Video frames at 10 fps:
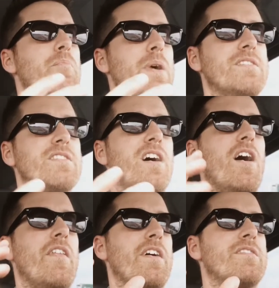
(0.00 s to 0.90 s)
based
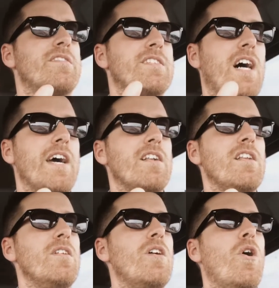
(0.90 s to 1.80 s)
on the
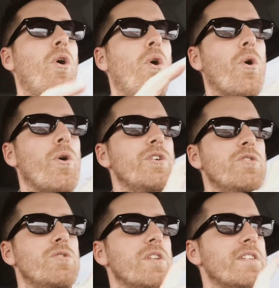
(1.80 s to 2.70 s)
title, or
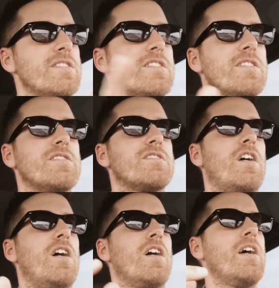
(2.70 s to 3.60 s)
you listen to the
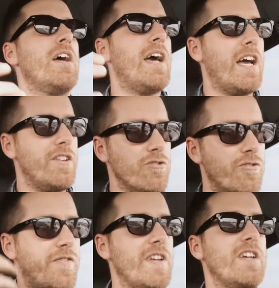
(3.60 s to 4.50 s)
song and you
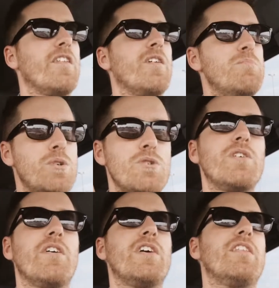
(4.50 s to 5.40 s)
feel the
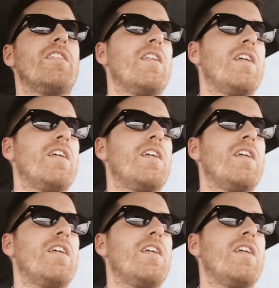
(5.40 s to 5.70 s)
mood of it,